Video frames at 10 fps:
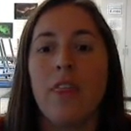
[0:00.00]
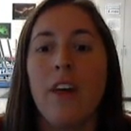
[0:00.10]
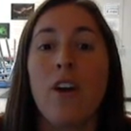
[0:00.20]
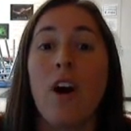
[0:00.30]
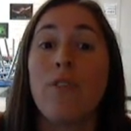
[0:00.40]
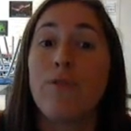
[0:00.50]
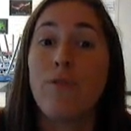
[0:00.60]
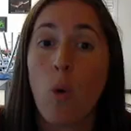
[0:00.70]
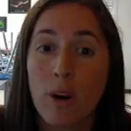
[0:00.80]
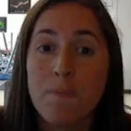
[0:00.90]
There are
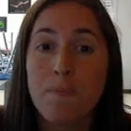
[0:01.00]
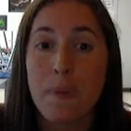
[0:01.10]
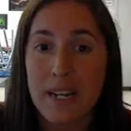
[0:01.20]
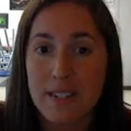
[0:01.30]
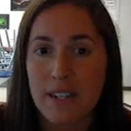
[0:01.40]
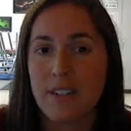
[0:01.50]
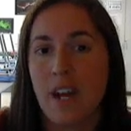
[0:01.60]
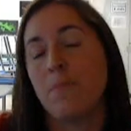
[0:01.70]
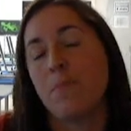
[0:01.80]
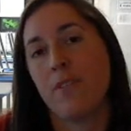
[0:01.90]
four basic
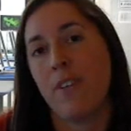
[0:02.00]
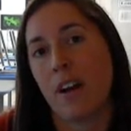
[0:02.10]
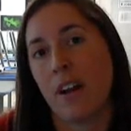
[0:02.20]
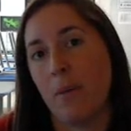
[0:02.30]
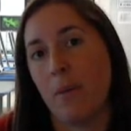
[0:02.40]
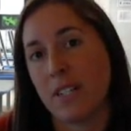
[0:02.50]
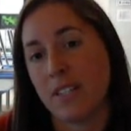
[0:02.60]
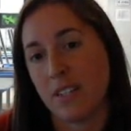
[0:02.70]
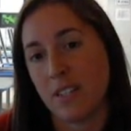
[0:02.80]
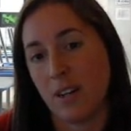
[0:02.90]
types of economic
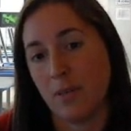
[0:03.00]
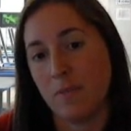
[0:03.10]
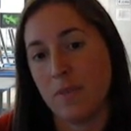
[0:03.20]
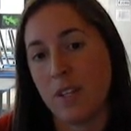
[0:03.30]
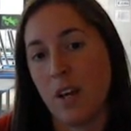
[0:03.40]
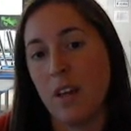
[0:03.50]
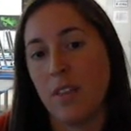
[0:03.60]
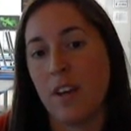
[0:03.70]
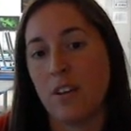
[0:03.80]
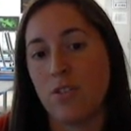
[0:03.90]
systems.
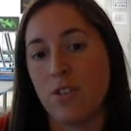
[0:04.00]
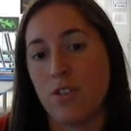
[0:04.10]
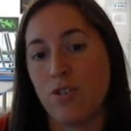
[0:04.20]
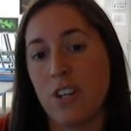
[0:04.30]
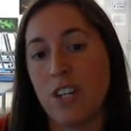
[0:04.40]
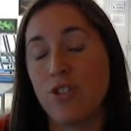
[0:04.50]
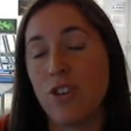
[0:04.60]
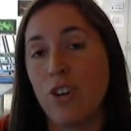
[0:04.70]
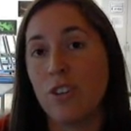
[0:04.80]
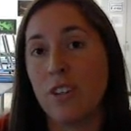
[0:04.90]
There's the
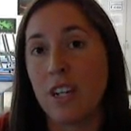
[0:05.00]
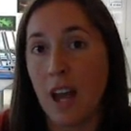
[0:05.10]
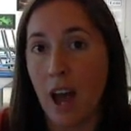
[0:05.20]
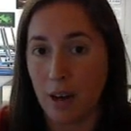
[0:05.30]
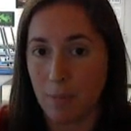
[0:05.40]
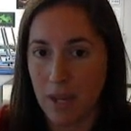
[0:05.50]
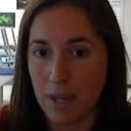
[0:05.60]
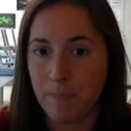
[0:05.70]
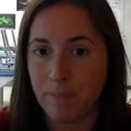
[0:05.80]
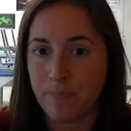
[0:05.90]
traditional
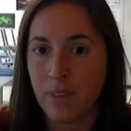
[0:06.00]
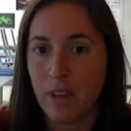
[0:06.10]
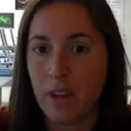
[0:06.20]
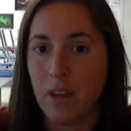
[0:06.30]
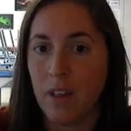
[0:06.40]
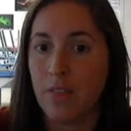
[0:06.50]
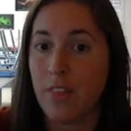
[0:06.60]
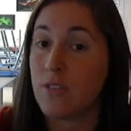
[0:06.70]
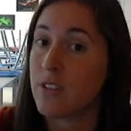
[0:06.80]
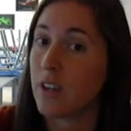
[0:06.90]
economy,
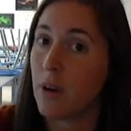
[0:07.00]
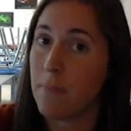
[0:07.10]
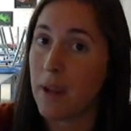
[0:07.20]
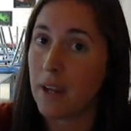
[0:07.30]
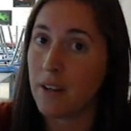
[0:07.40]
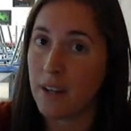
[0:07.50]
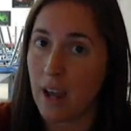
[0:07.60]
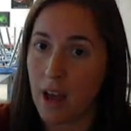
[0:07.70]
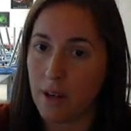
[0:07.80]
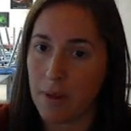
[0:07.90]
there's a command
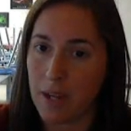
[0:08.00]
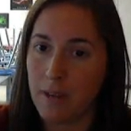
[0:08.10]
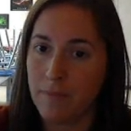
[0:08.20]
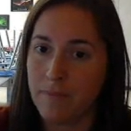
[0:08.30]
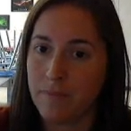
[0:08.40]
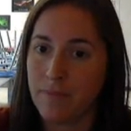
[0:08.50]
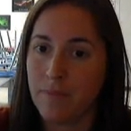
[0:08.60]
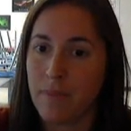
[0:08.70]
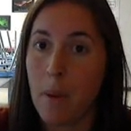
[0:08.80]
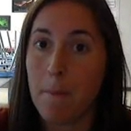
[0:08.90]
economy,
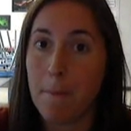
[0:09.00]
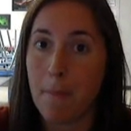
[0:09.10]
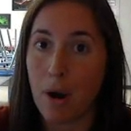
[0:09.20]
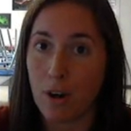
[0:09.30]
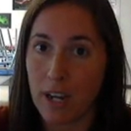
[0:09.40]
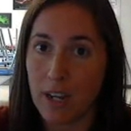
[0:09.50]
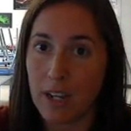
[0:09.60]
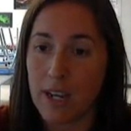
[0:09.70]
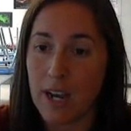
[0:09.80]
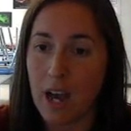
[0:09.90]

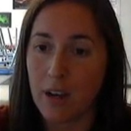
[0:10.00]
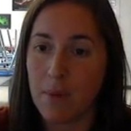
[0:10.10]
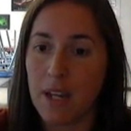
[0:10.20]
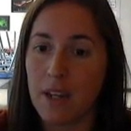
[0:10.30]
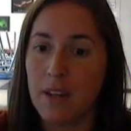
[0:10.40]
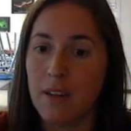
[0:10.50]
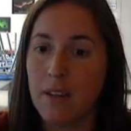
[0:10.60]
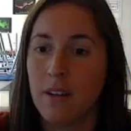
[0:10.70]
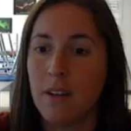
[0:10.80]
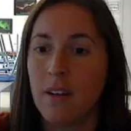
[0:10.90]
market economy,
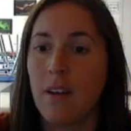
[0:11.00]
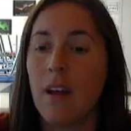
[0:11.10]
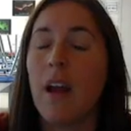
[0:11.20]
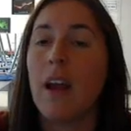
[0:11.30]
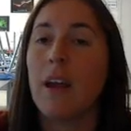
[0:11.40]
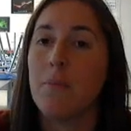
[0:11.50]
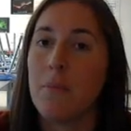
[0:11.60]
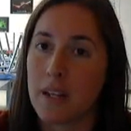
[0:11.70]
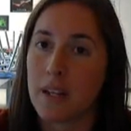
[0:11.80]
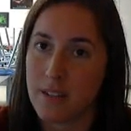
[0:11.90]
and
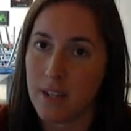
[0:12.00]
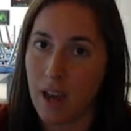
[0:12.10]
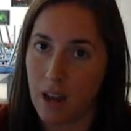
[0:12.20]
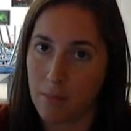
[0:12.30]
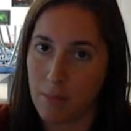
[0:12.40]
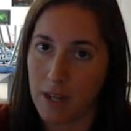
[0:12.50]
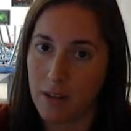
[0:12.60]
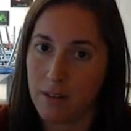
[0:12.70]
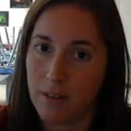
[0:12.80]
mixed economy.